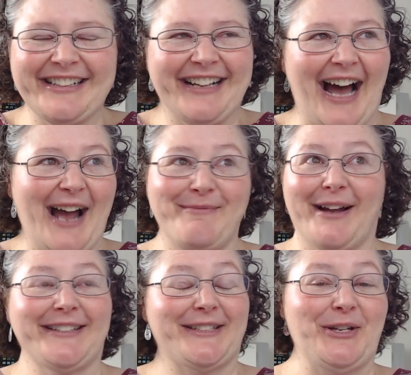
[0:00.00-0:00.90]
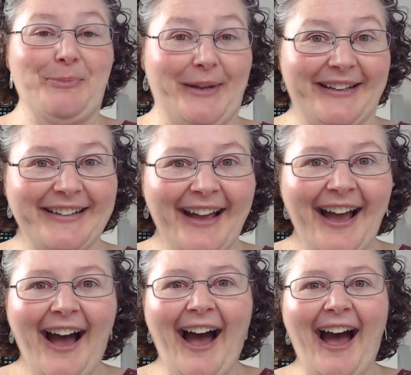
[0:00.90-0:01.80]
I'm not stupid.
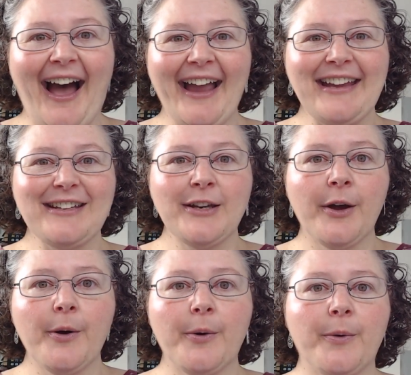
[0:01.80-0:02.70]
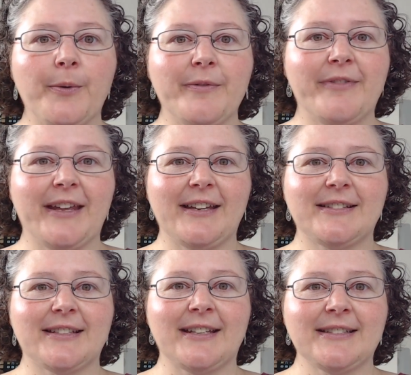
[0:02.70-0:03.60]
I know
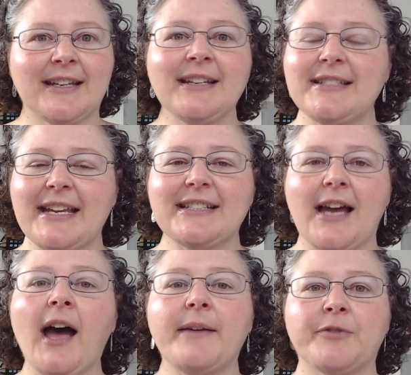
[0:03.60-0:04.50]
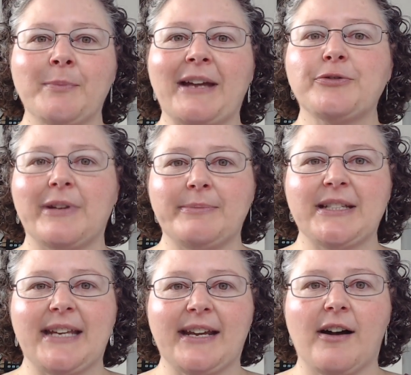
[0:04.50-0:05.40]
that it's going to take time for my dream to
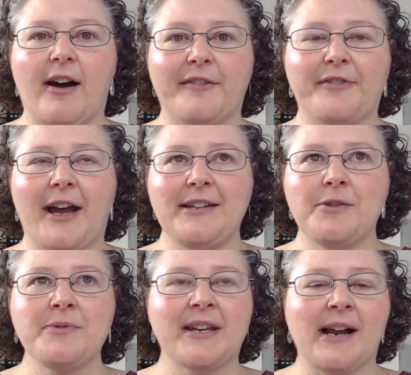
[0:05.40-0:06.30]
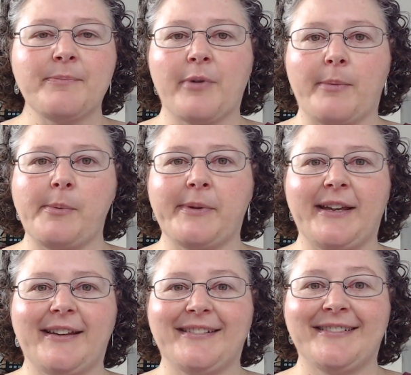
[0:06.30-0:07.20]
take off. I know that I'm
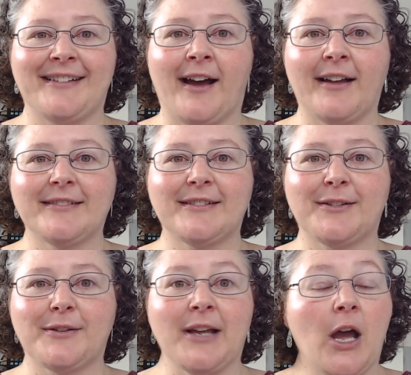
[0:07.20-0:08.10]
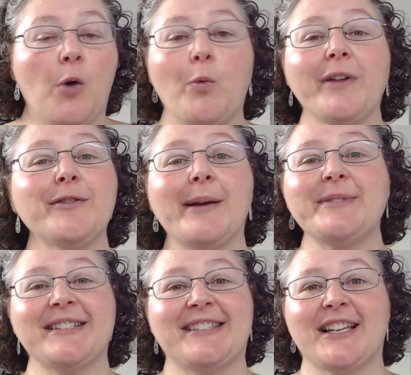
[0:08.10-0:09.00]
probably not, whether I'm
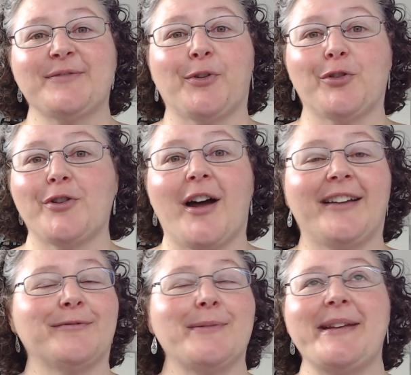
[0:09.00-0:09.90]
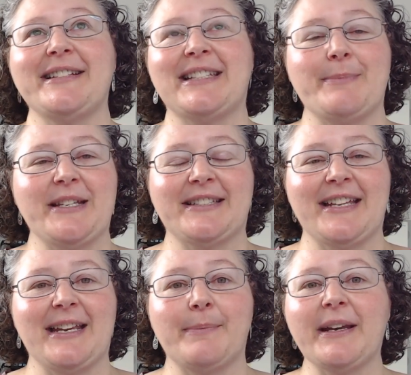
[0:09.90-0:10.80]
successful or not remains to be
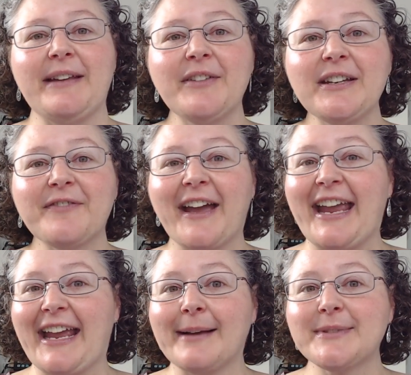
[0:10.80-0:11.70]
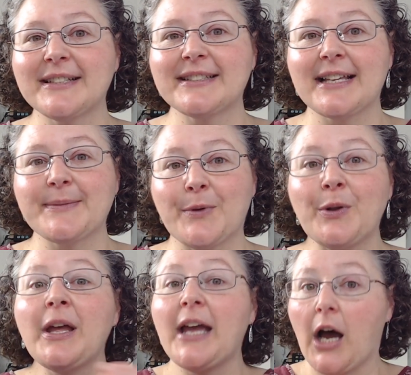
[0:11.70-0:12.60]
seen. But even if I am
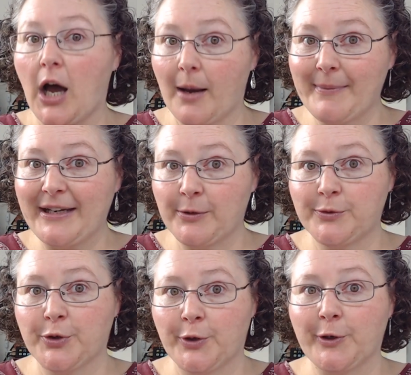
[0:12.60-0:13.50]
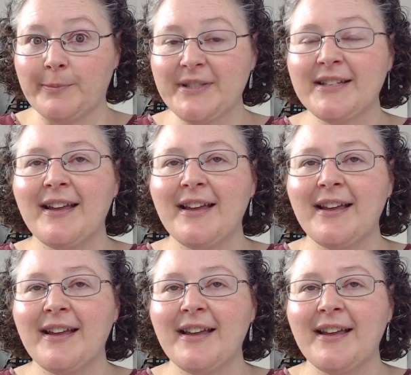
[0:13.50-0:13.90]
successful on my own terms,